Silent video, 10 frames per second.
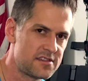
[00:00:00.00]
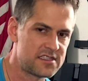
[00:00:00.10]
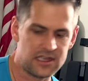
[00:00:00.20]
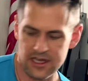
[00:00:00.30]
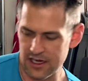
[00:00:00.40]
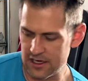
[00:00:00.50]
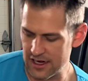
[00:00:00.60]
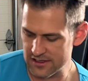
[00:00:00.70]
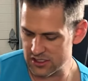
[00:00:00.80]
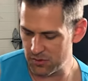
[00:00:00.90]
slick.
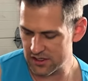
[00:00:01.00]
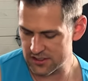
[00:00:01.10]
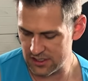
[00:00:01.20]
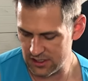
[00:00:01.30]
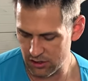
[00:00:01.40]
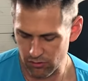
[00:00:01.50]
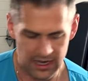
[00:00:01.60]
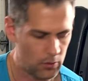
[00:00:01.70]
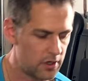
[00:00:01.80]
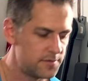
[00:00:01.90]
Not so much the
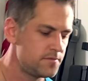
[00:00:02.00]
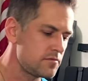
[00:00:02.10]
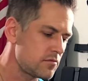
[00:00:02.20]
gray one.